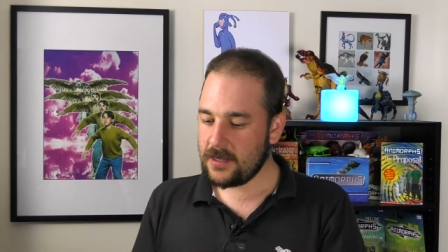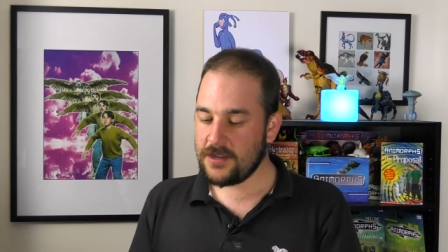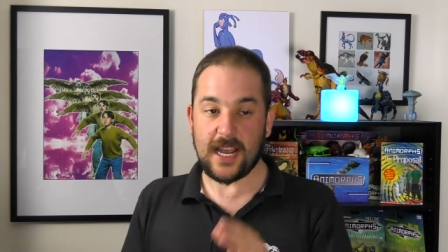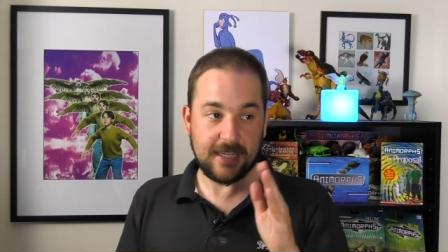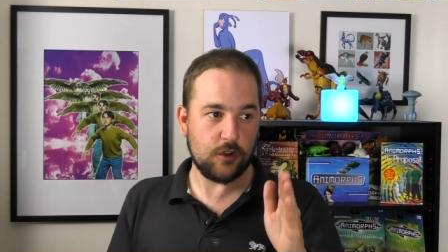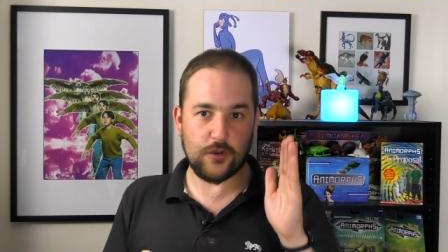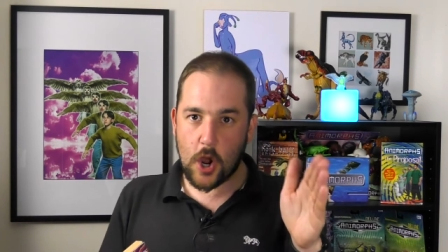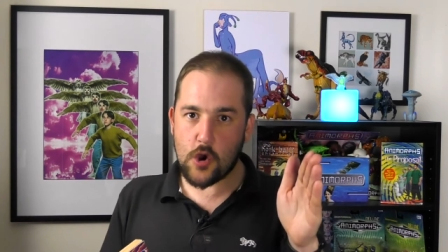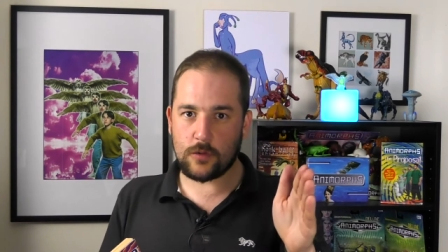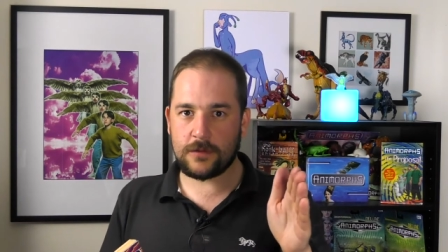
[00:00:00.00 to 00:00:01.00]
"Yes or
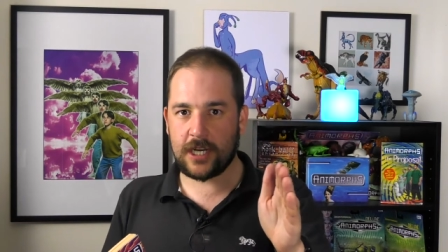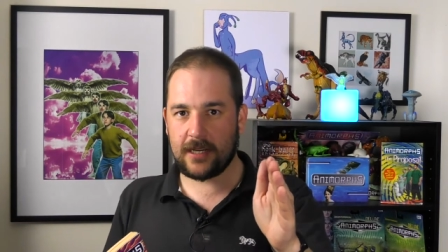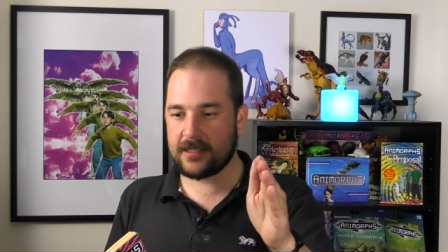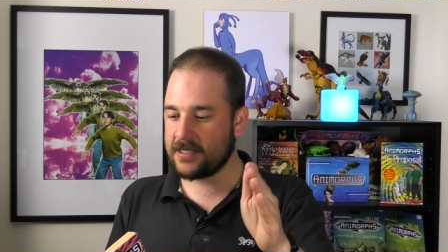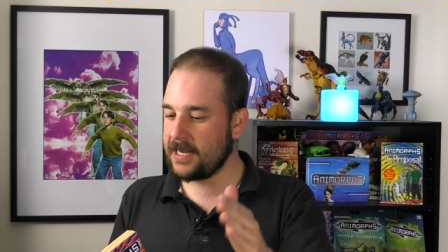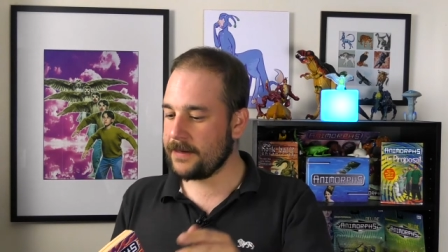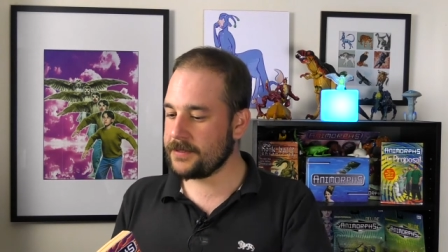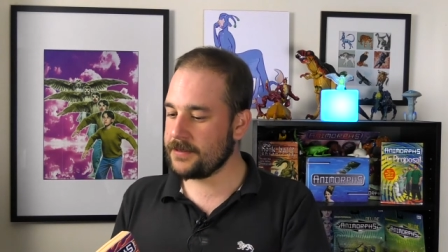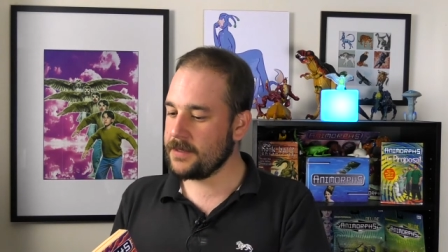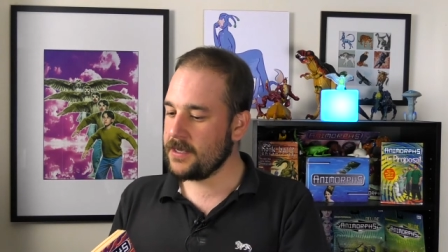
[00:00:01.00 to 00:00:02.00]
no?" Jake
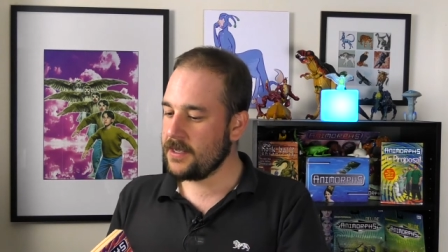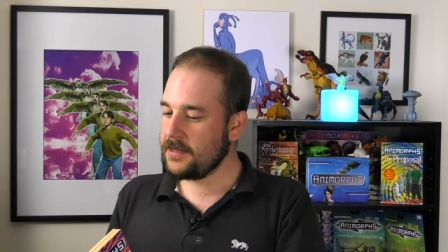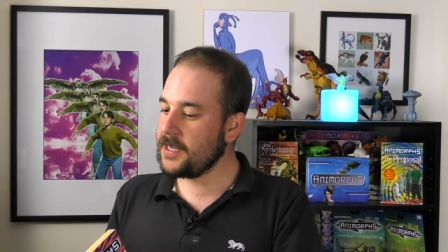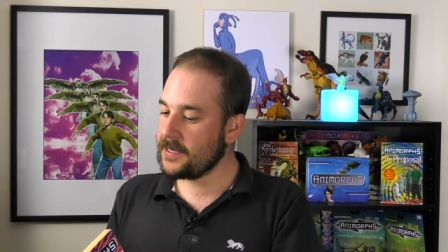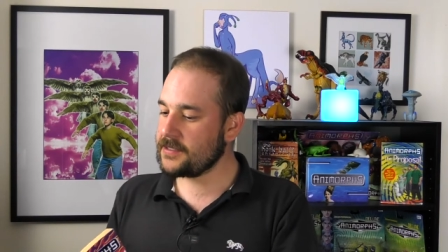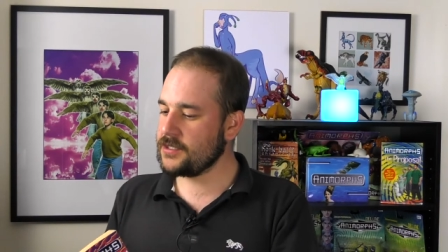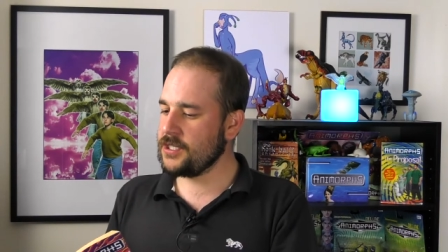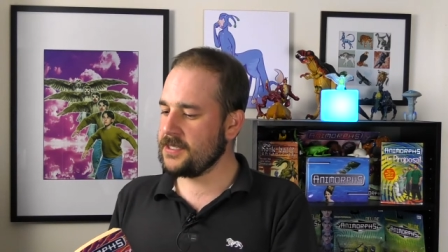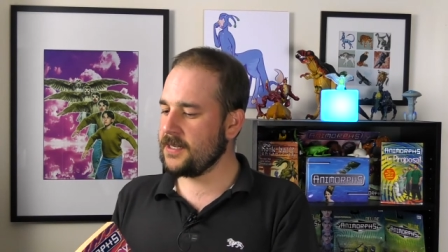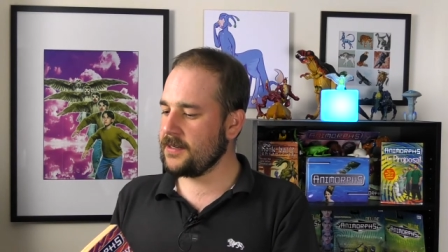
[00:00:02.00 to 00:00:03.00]
snapped. "Yes,"
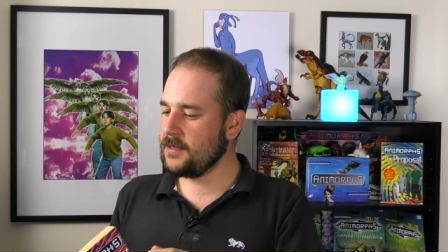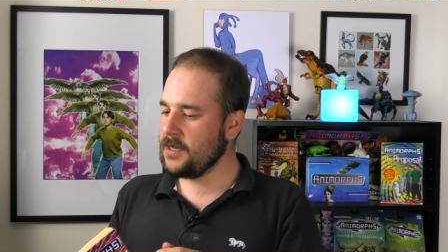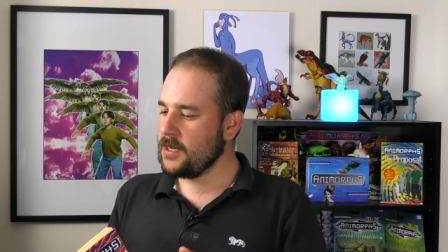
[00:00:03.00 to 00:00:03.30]
she said.